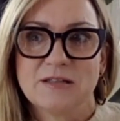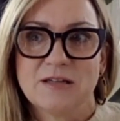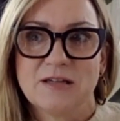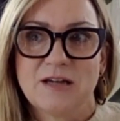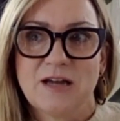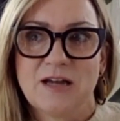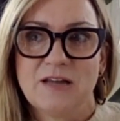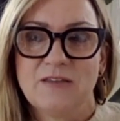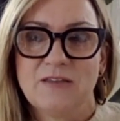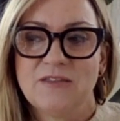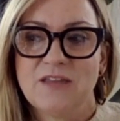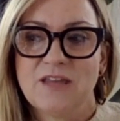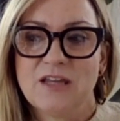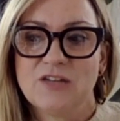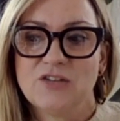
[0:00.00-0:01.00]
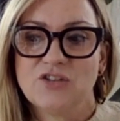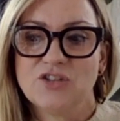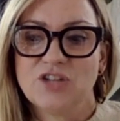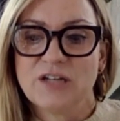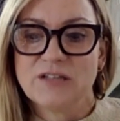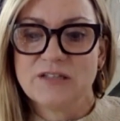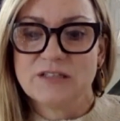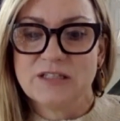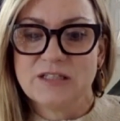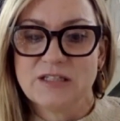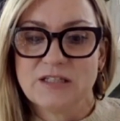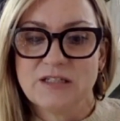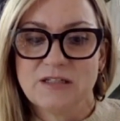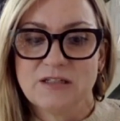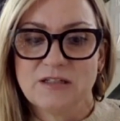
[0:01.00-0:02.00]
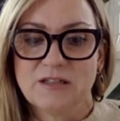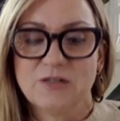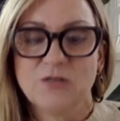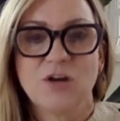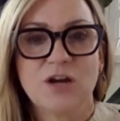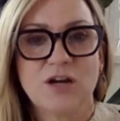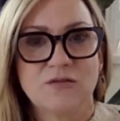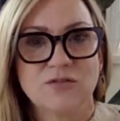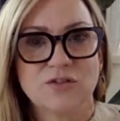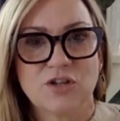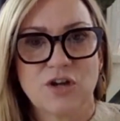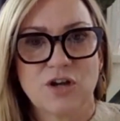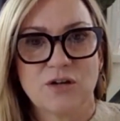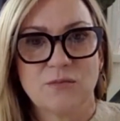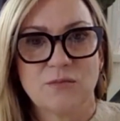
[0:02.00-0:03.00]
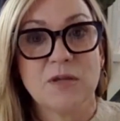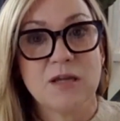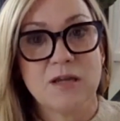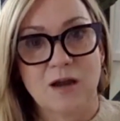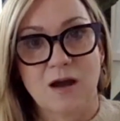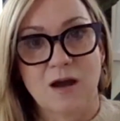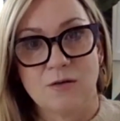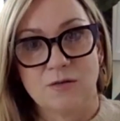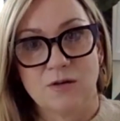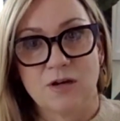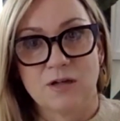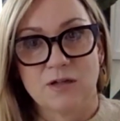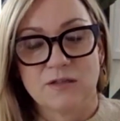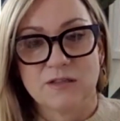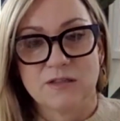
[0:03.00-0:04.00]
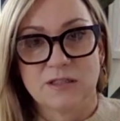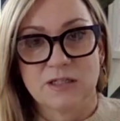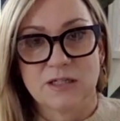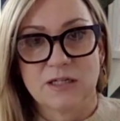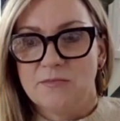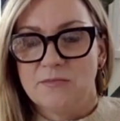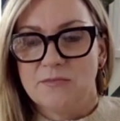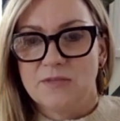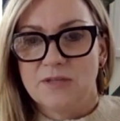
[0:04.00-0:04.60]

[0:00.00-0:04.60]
I think Jesse, kind of sought me out, honestly.